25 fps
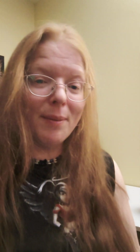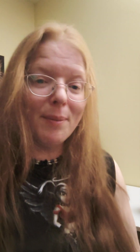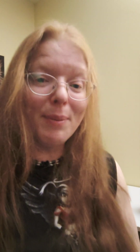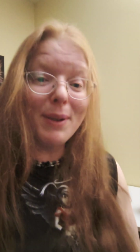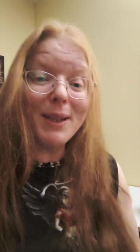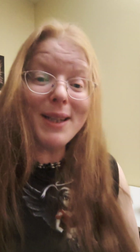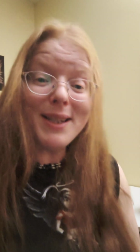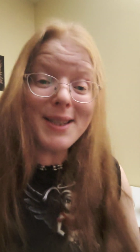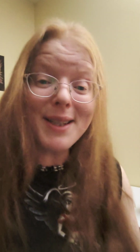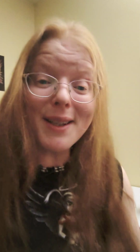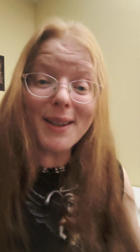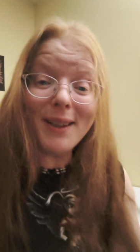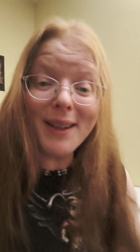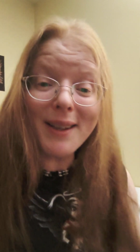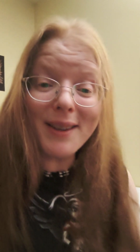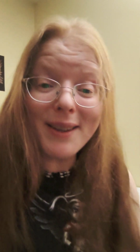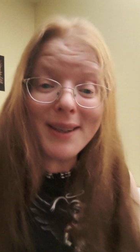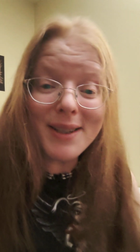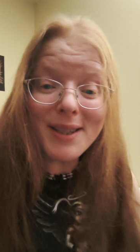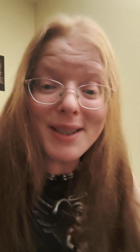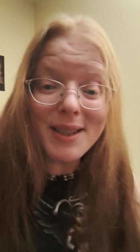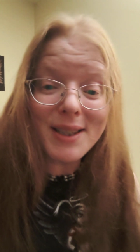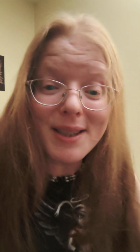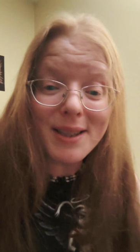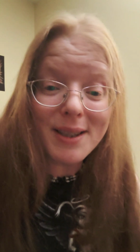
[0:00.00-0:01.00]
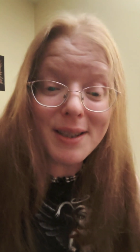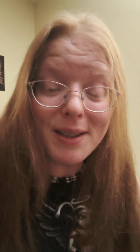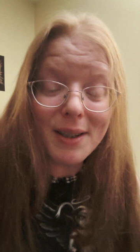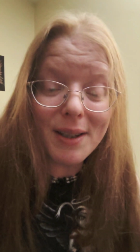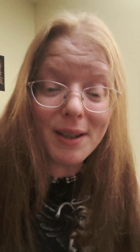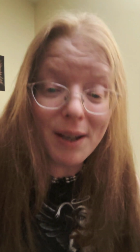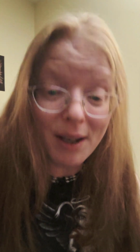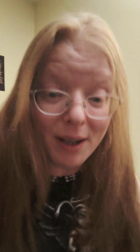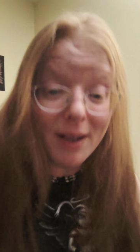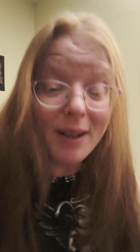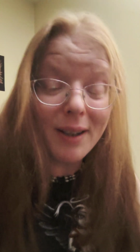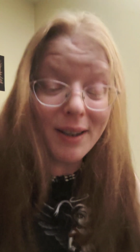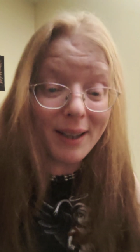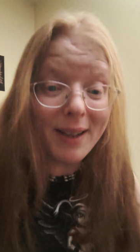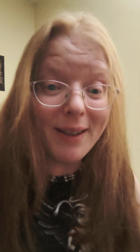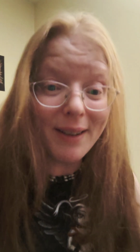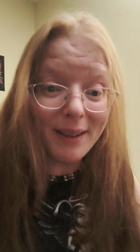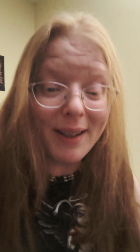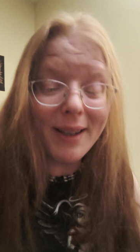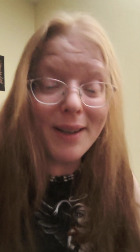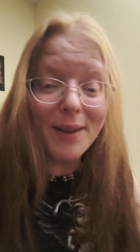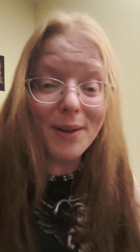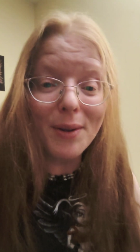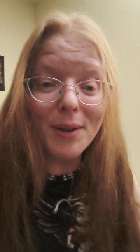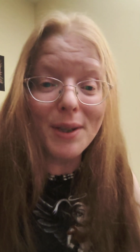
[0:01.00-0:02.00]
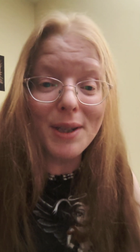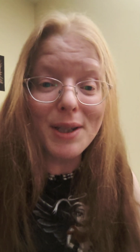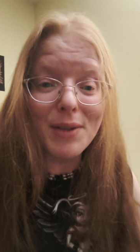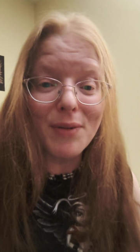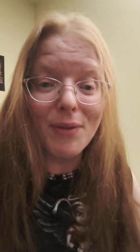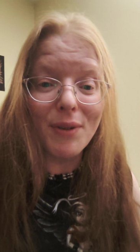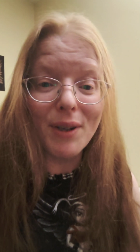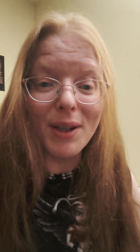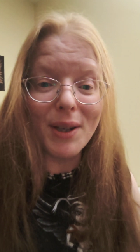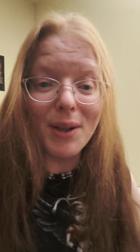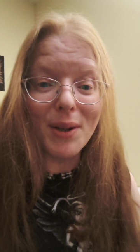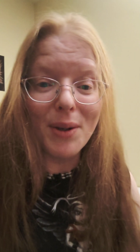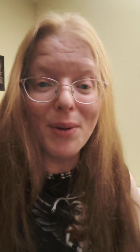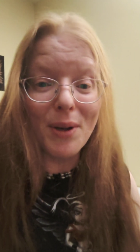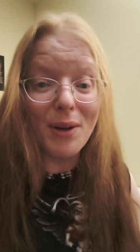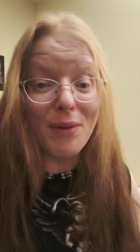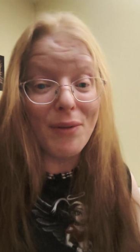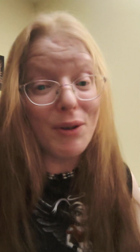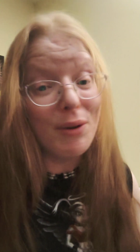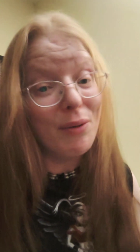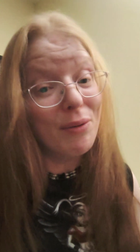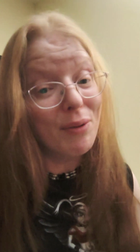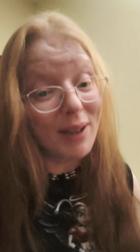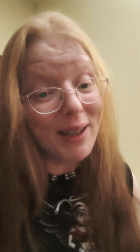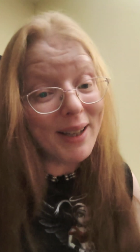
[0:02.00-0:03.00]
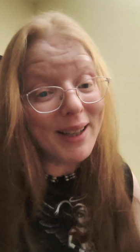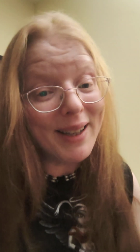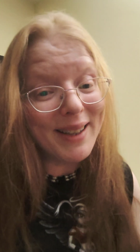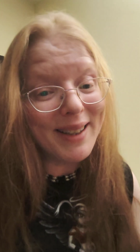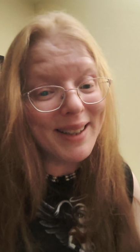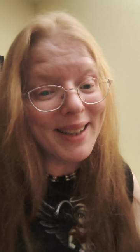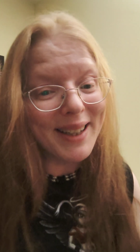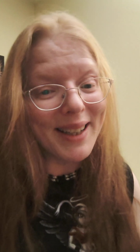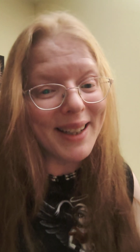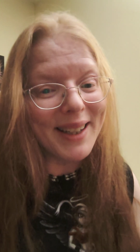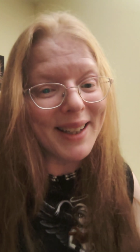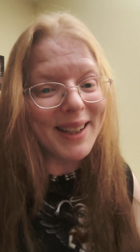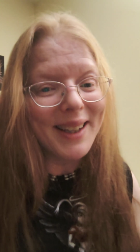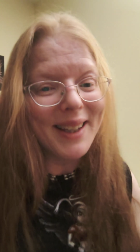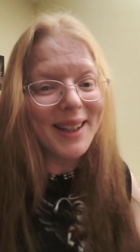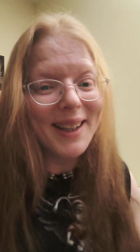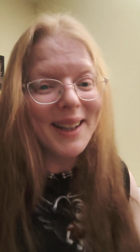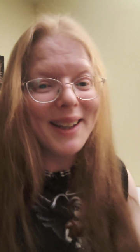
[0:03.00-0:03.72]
Please click like on this video if you've liked it.